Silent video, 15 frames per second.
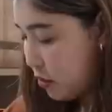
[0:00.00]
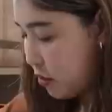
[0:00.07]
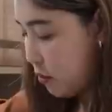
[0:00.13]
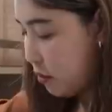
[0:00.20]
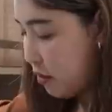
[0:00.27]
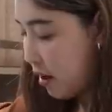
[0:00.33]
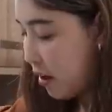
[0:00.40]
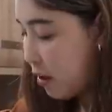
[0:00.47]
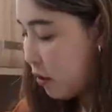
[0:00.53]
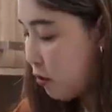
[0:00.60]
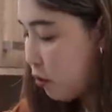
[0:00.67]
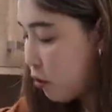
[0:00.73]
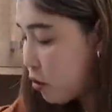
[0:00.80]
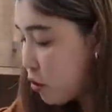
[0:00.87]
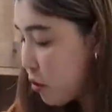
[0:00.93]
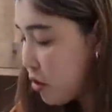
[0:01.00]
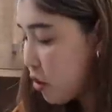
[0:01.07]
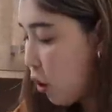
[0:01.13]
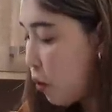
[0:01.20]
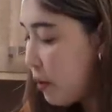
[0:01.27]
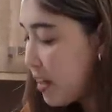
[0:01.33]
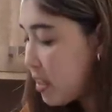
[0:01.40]
So, there you go. So, it's
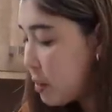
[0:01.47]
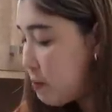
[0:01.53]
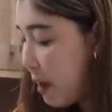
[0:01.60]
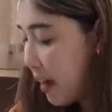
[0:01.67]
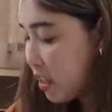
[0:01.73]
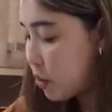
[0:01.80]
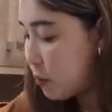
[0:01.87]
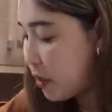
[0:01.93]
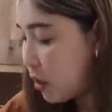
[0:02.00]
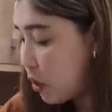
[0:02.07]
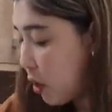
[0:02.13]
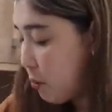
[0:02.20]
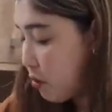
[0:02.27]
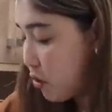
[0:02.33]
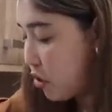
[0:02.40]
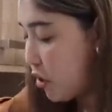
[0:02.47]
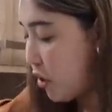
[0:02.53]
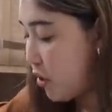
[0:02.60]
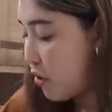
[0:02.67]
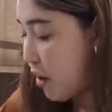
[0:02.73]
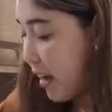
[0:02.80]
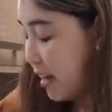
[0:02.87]
always best when it comes to
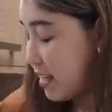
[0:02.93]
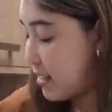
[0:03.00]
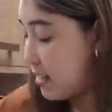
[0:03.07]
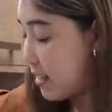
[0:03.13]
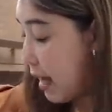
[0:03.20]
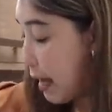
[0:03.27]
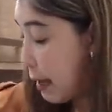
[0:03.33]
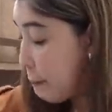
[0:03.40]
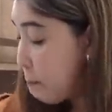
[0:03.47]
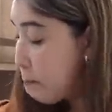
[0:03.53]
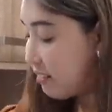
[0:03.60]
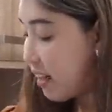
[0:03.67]
your rice na